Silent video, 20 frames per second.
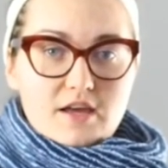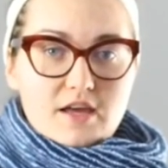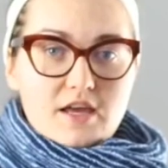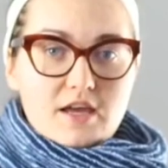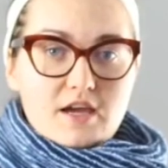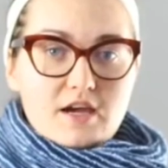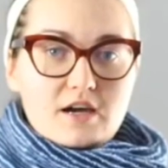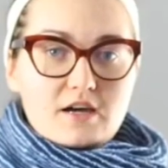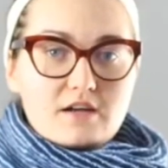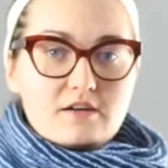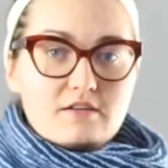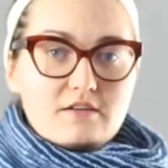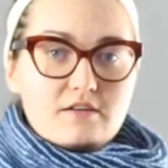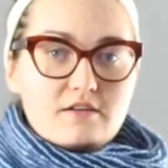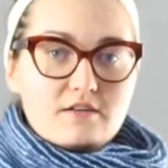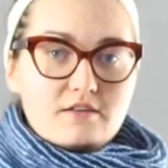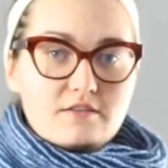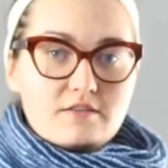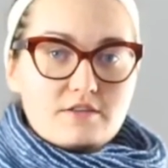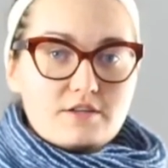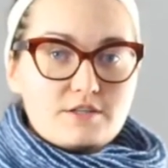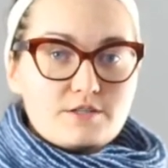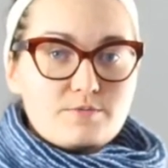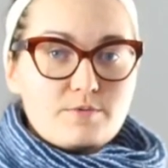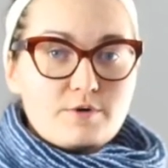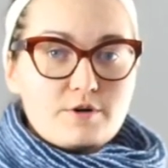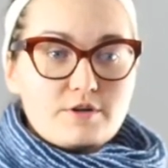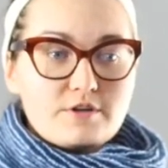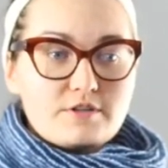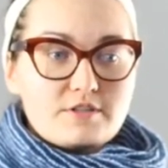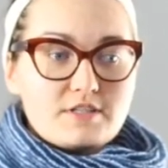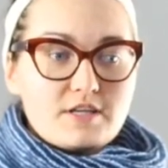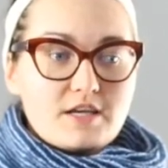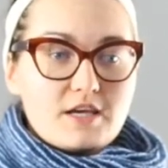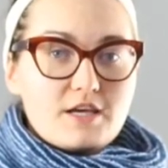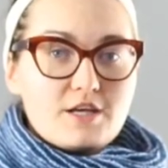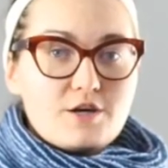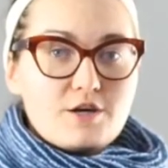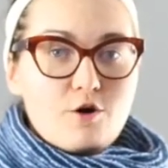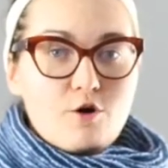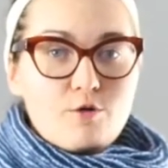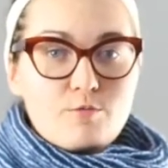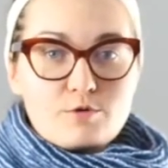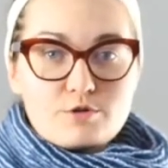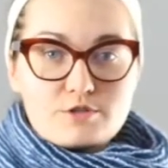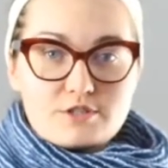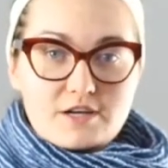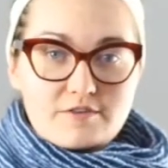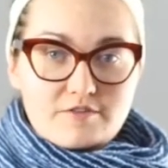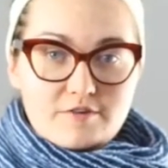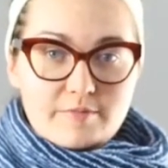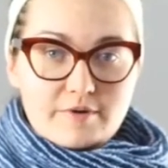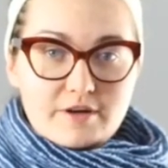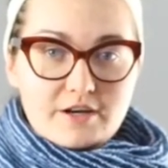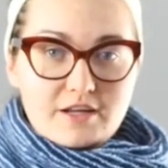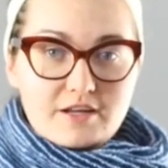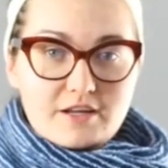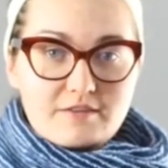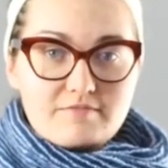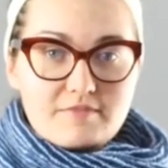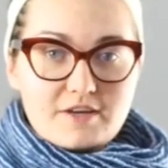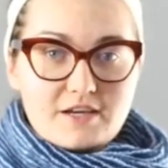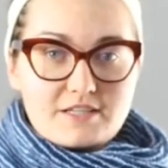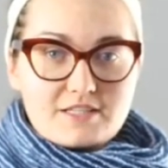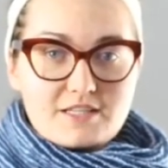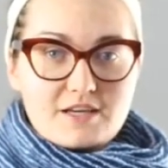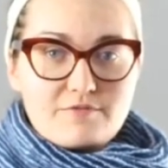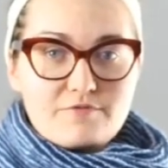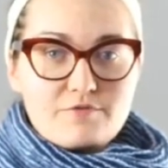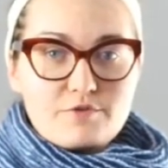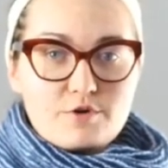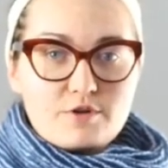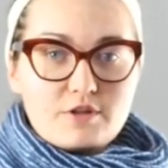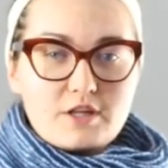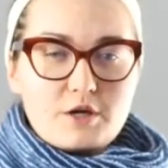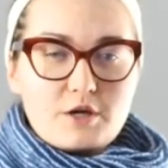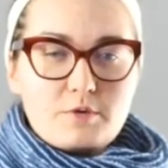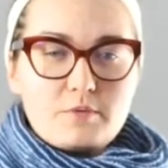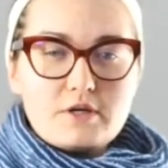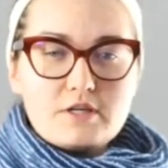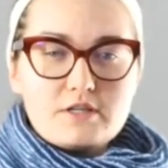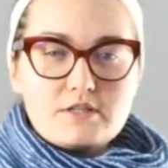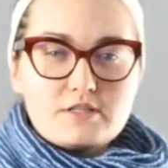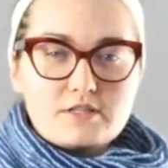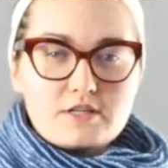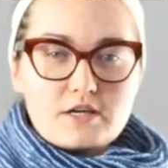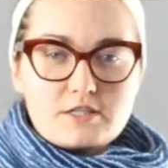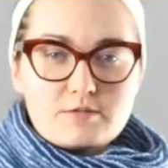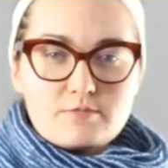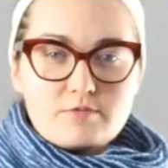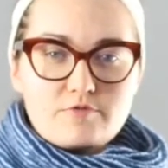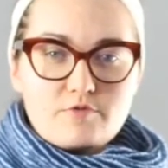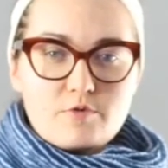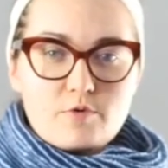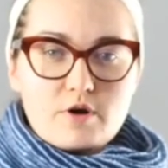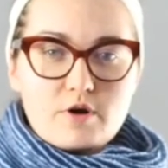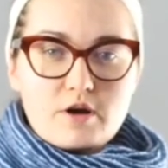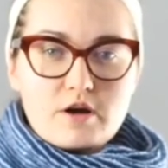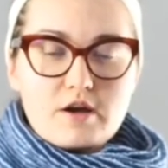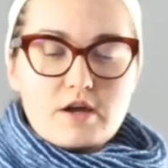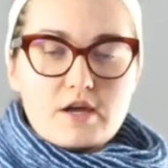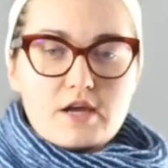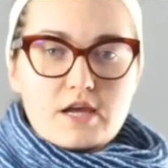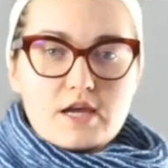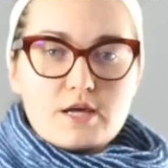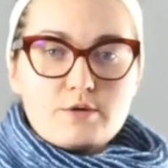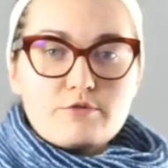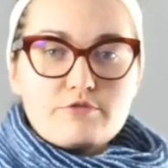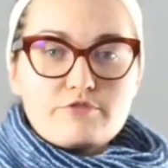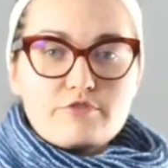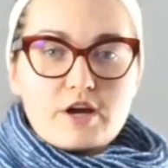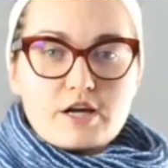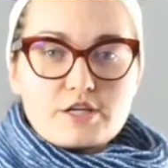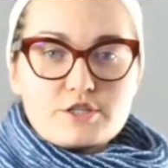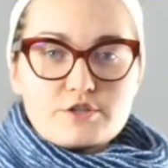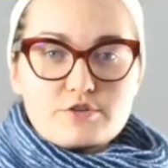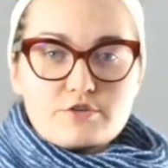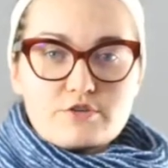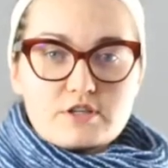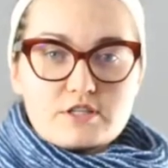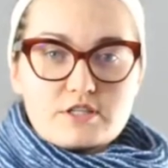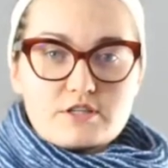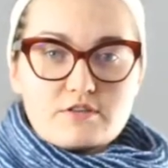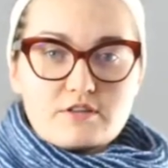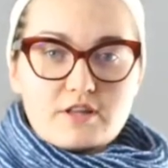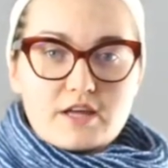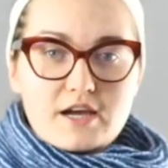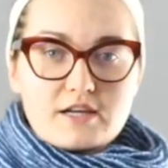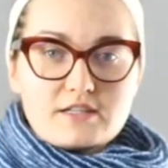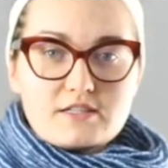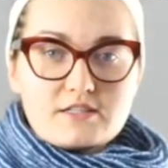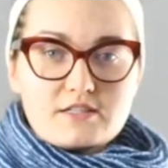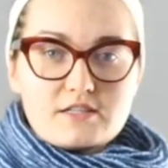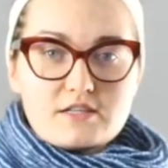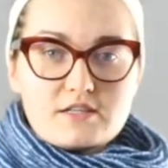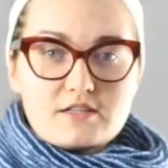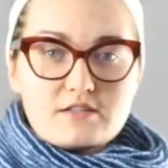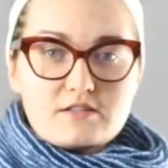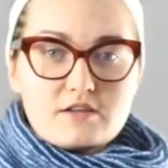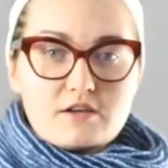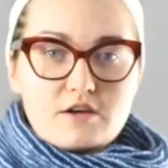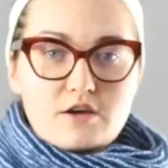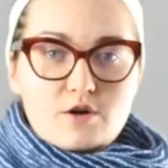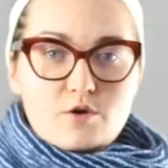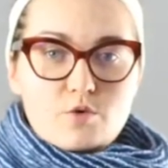And this works in almost everybody except for, like we discussed before, in refractory celiac disease,